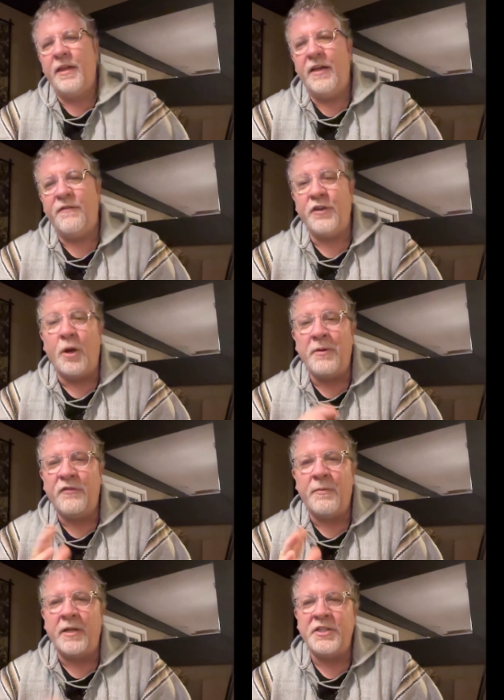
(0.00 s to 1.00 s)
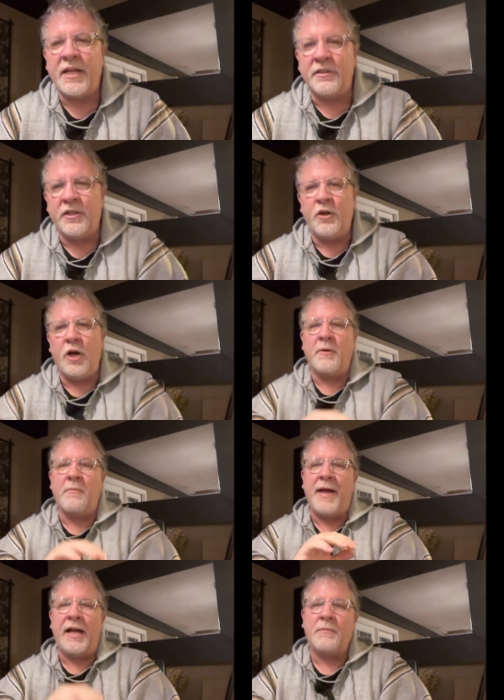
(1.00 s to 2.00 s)
If you know me from my channel, you know I'm a
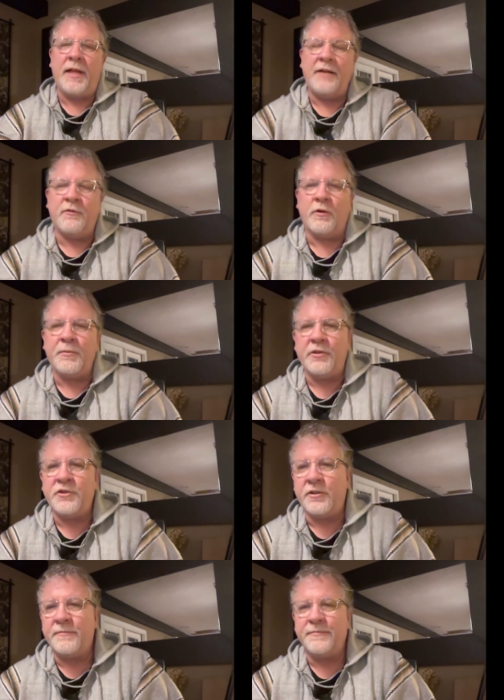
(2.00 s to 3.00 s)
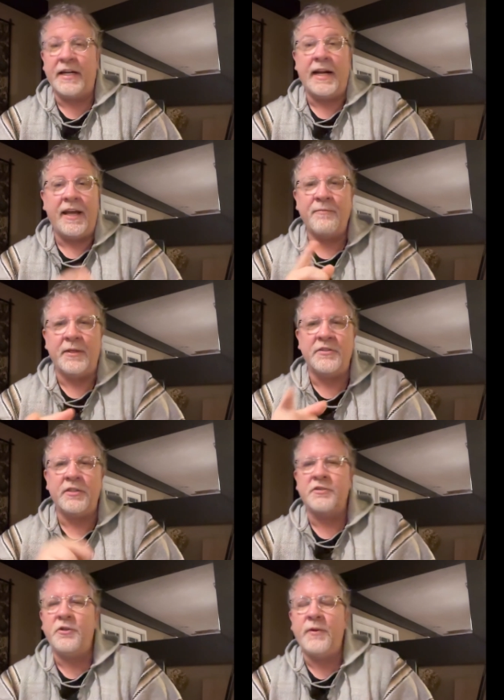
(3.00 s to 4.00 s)
Mac platform user, and I have been
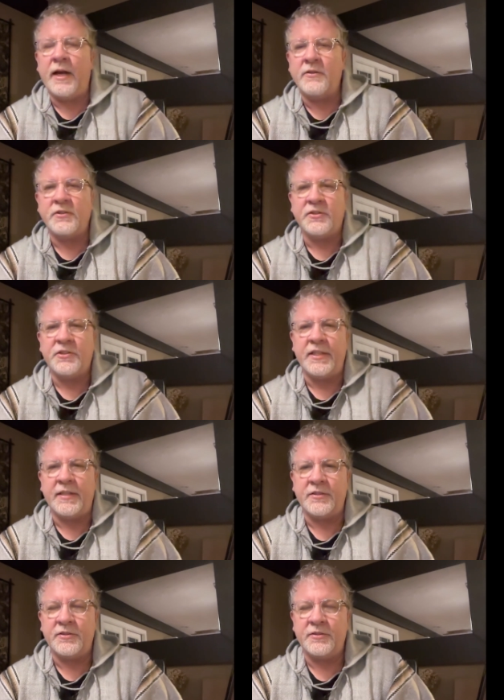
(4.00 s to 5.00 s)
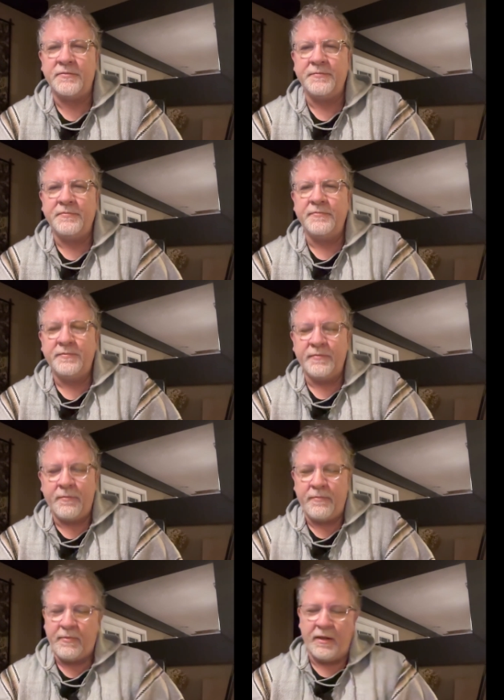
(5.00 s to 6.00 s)
since 2006.
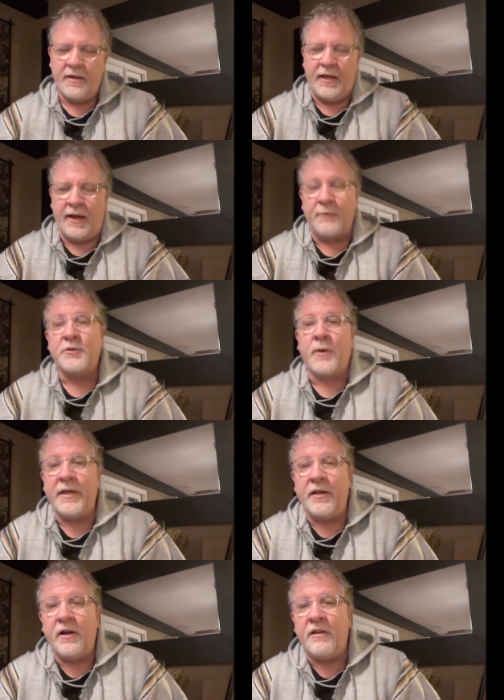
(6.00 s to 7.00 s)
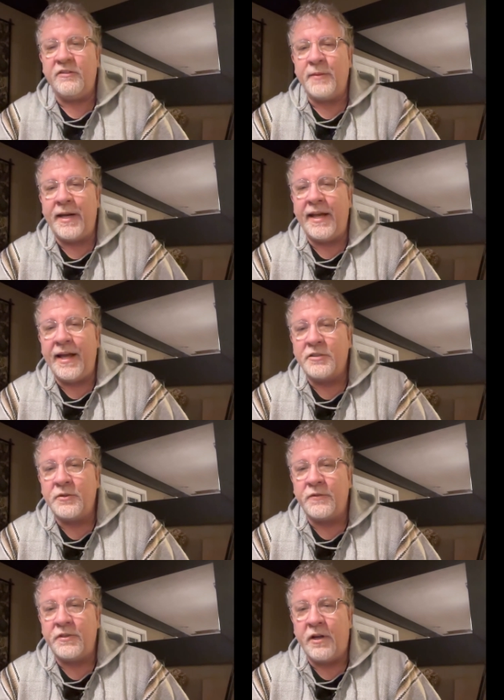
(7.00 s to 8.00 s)
I was running all of my
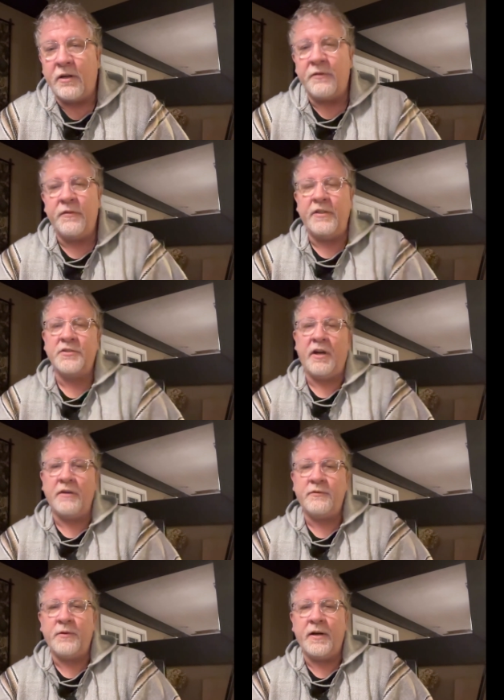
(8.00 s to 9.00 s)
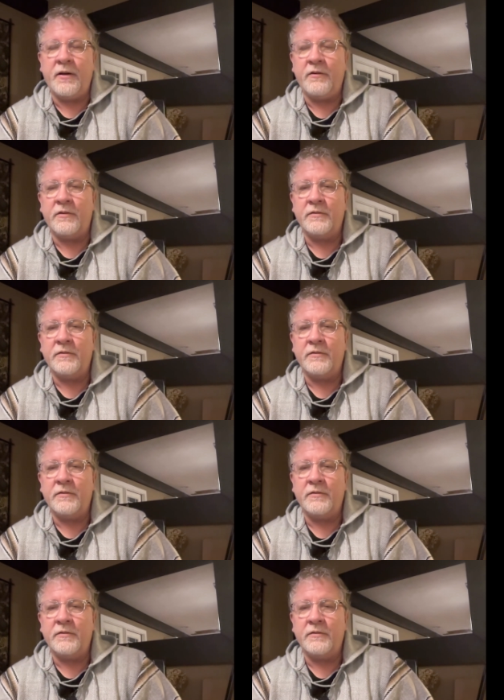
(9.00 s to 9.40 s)
astrophotography software